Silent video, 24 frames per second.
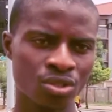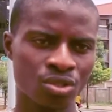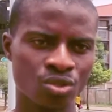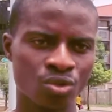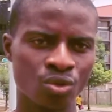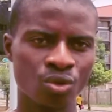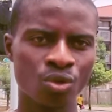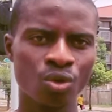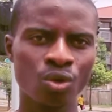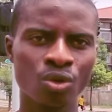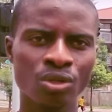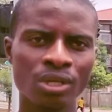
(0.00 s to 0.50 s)

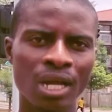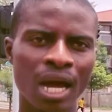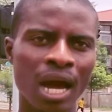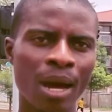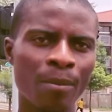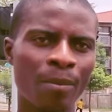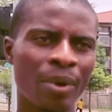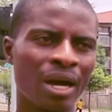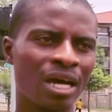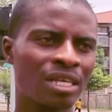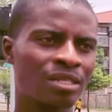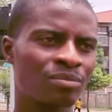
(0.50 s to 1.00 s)
So loan
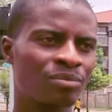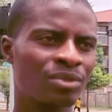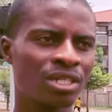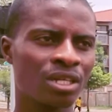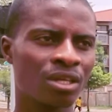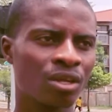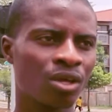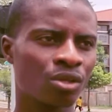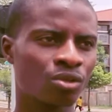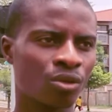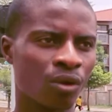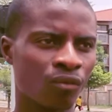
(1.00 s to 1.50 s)
app has
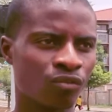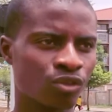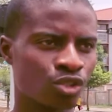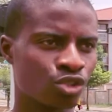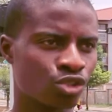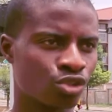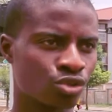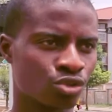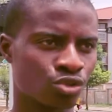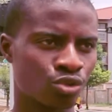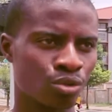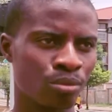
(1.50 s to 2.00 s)
bring a lot of
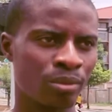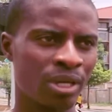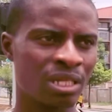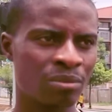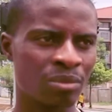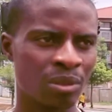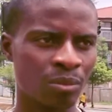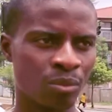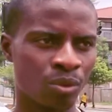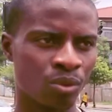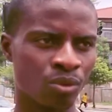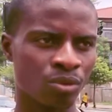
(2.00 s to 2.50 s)
issue to
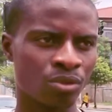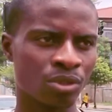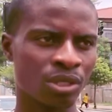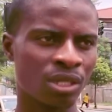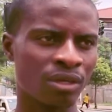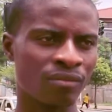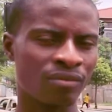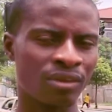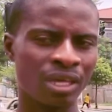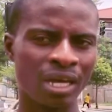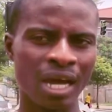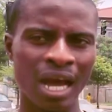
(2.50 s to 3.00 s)
many people.
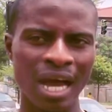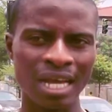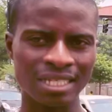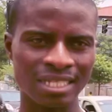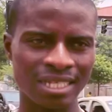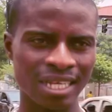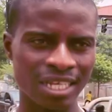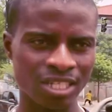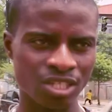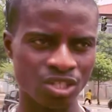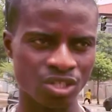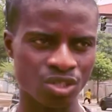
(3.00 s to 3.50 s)
If they
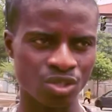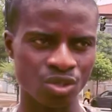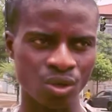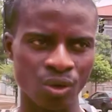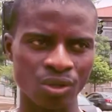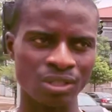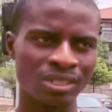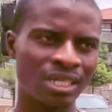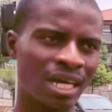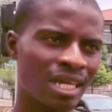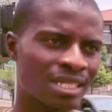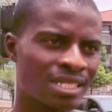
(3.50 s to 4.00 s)
access
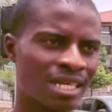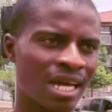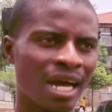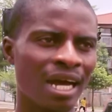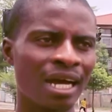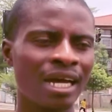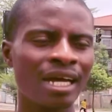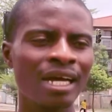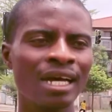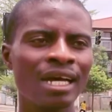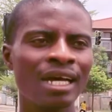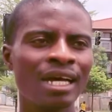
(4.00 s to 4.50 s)
your
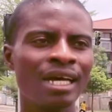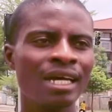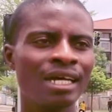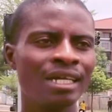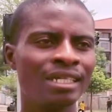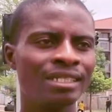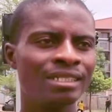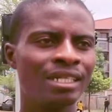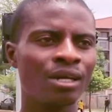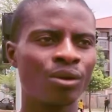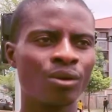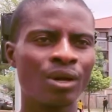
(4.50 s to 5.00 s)
data,
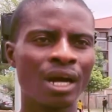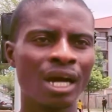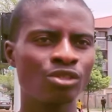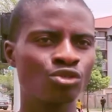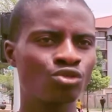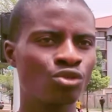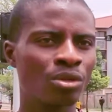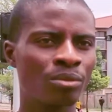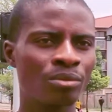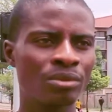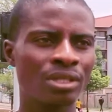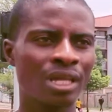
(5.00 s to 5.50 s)
they
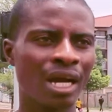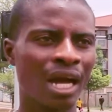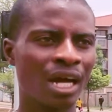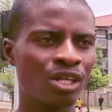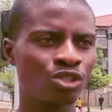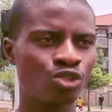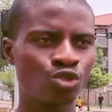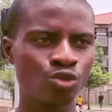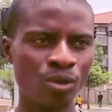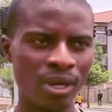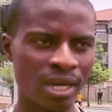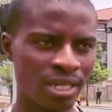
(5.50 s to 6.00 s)

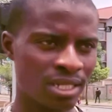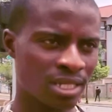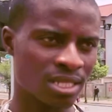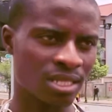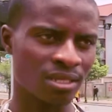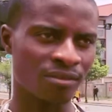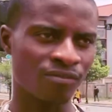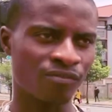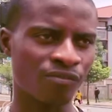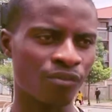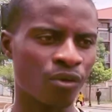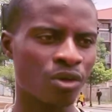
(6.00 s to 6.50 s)
can do
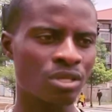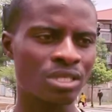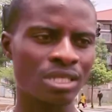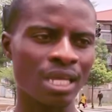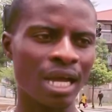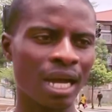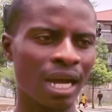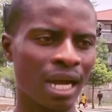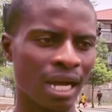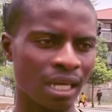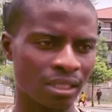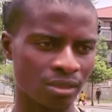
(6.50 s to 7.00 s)
anything.
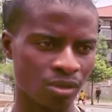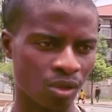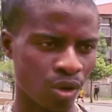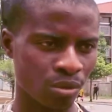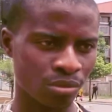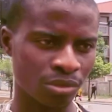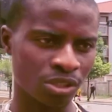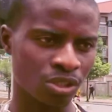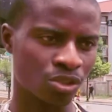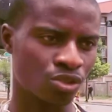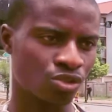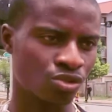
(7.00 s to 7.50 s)
Fraudster can
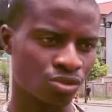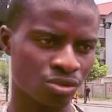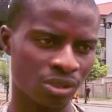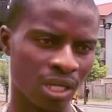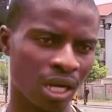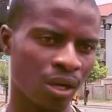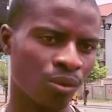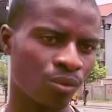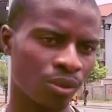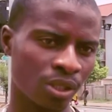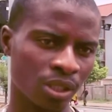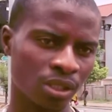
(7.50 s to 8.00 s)
come in through
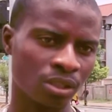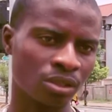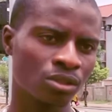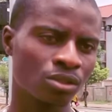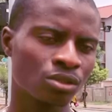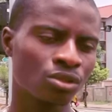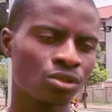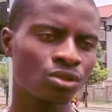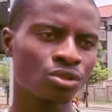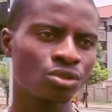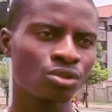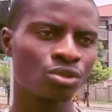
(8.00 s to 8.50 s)
that way.
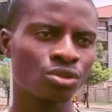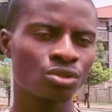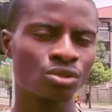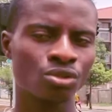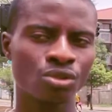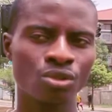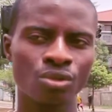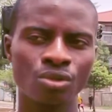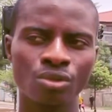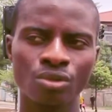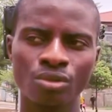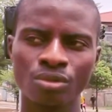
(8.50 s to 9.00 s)

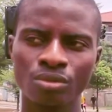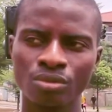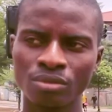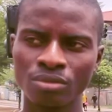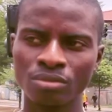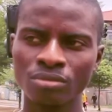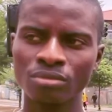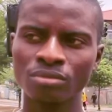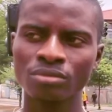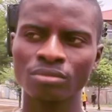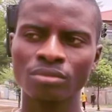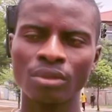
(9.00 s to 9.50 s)
So
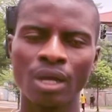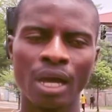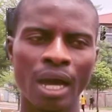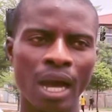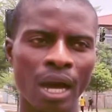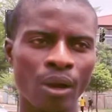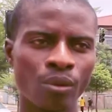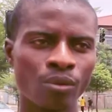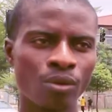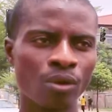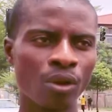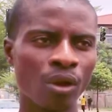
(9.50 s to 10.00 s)

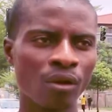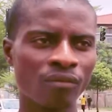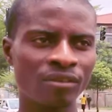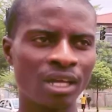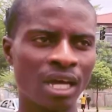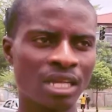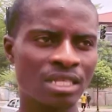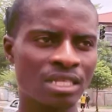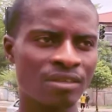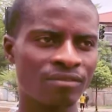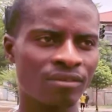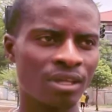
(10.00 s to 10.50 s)
I would love
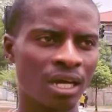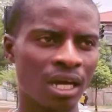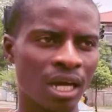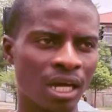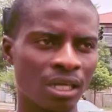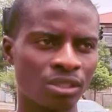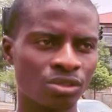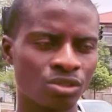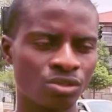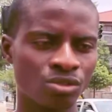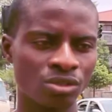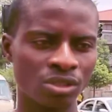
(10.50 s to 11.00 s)
that if they
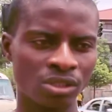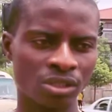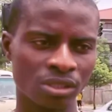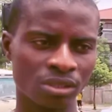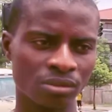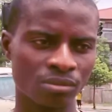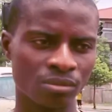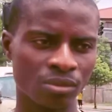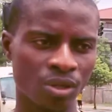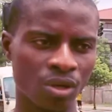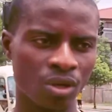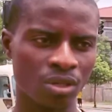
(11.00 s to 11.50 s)
can do it,
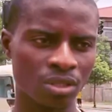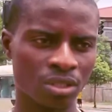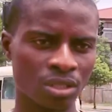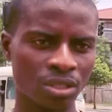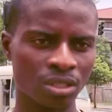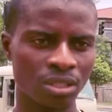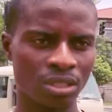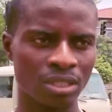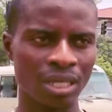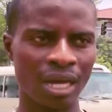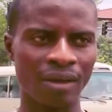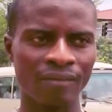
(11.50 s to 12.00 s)

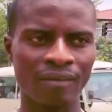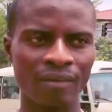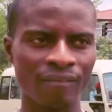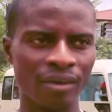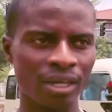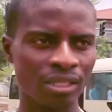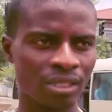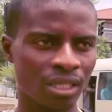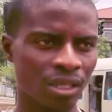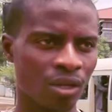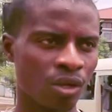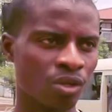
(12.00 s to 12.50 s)
because it have
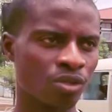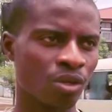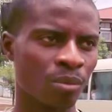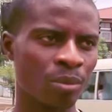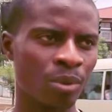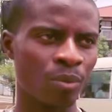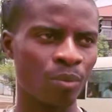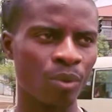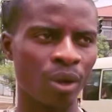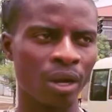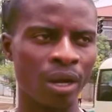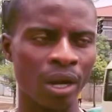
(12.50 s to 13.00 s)
affected a lot
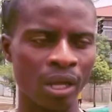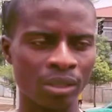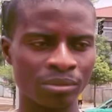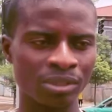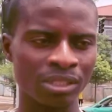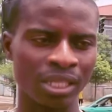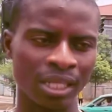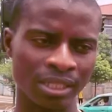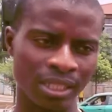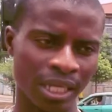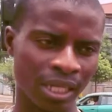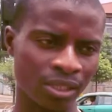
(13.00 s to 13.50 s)
of people around
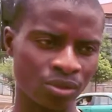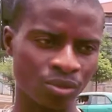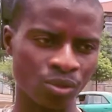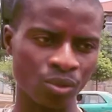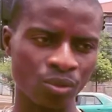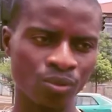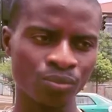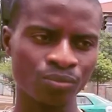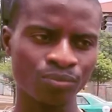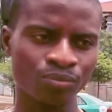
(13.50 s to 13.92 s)
me that I know.